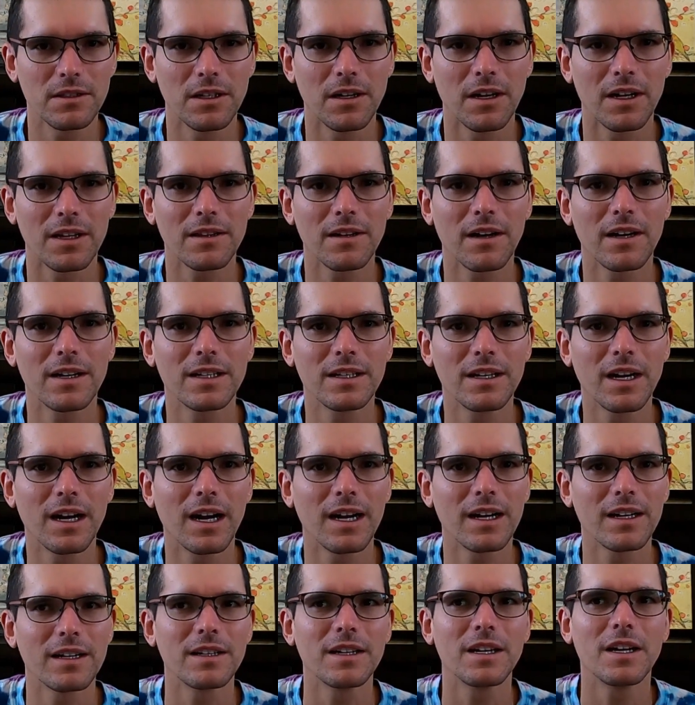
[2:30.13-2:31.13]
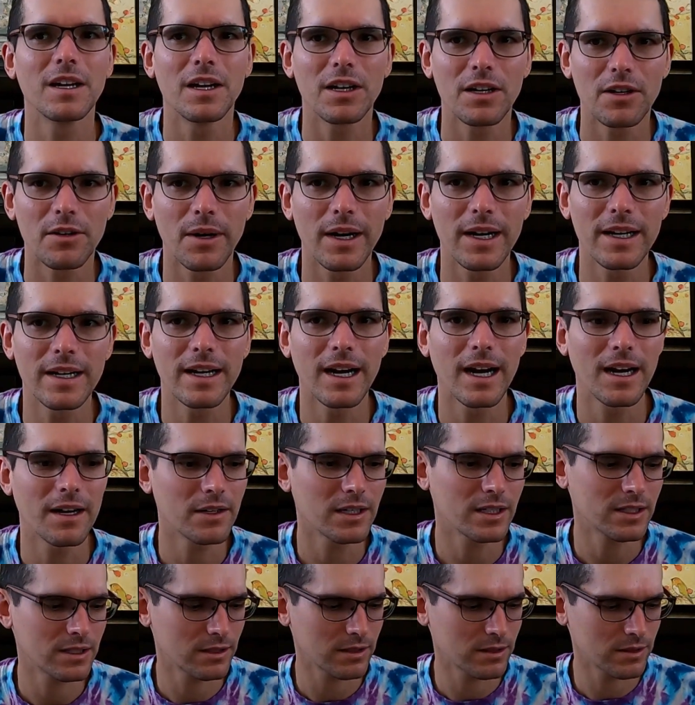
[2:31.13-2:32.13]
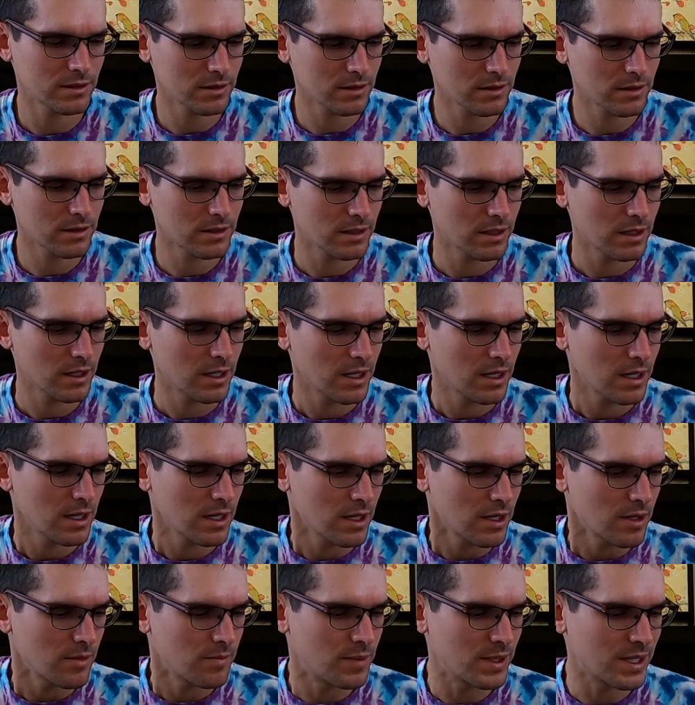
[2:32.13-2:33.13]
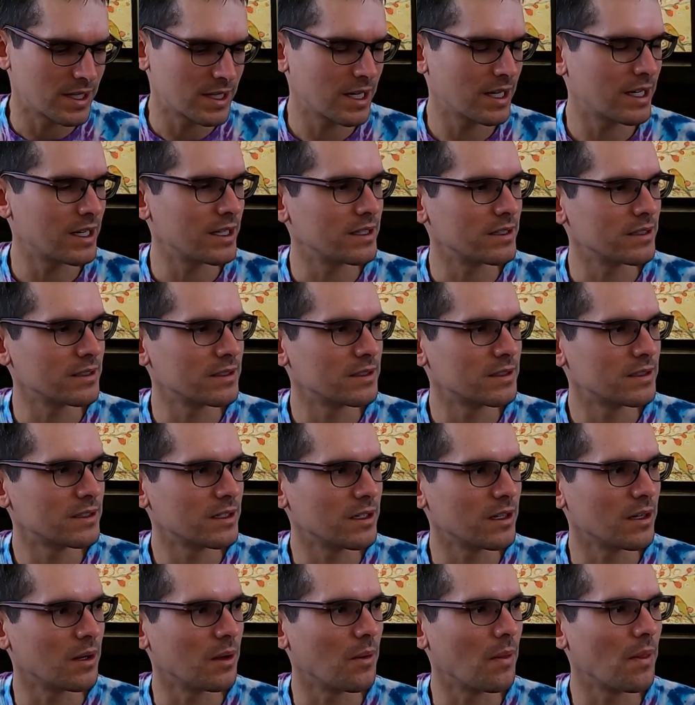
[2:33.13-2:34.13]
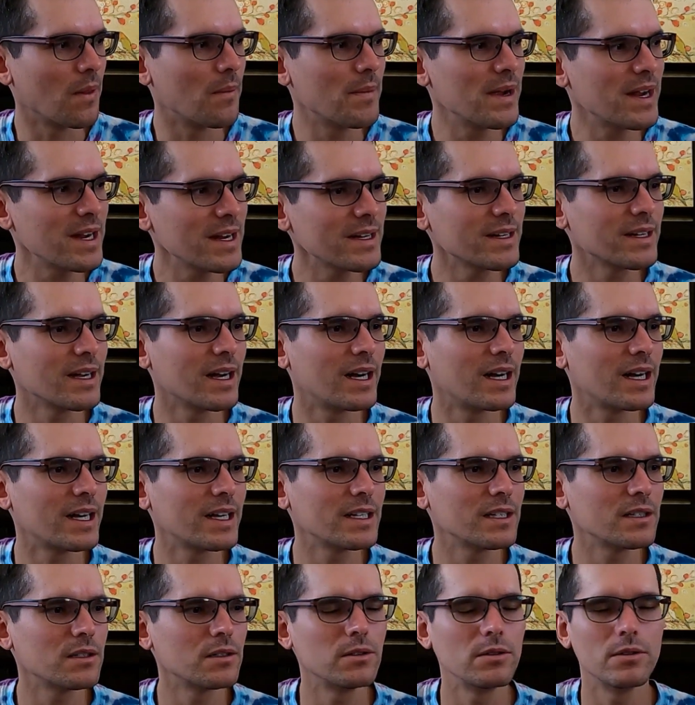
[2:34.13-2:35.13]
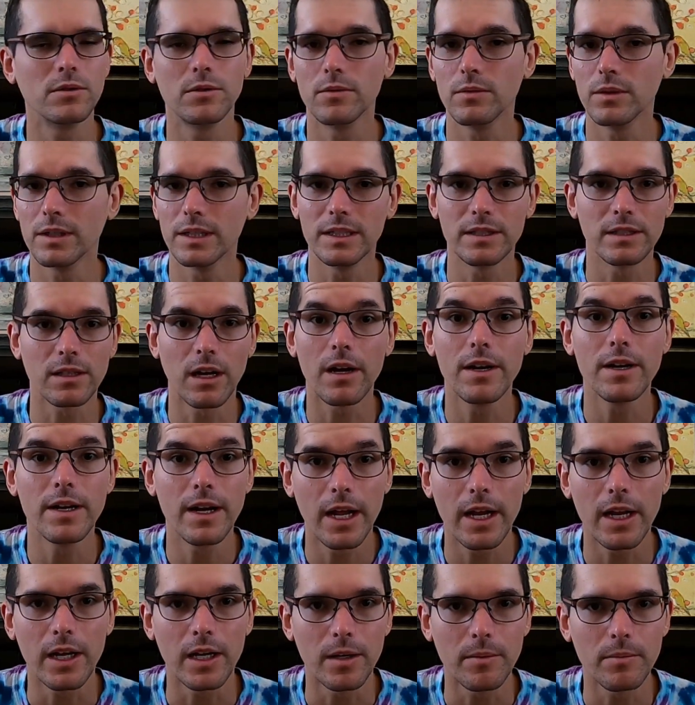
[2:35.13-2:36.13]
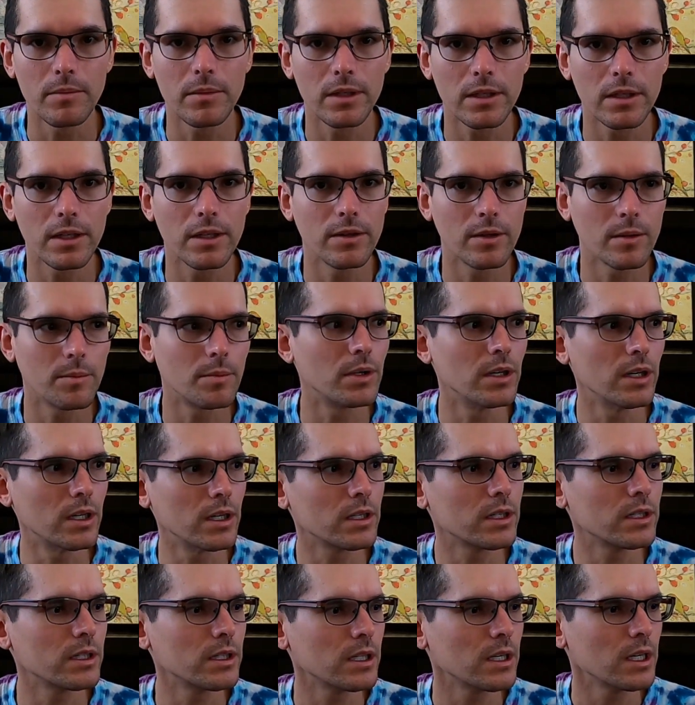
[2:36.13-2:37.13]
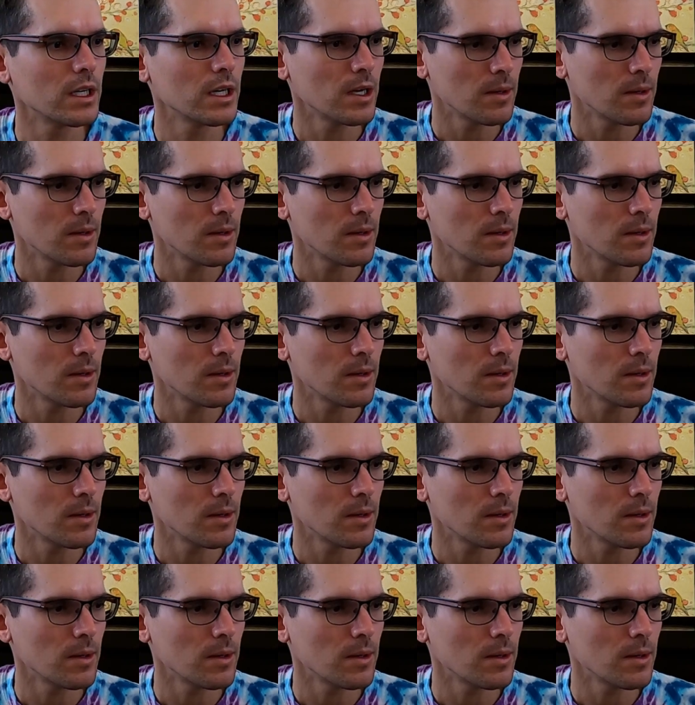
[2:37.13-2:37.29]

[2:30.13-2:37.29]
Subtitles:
I thought he got great characters because, the main guy, who is unnamed in the book,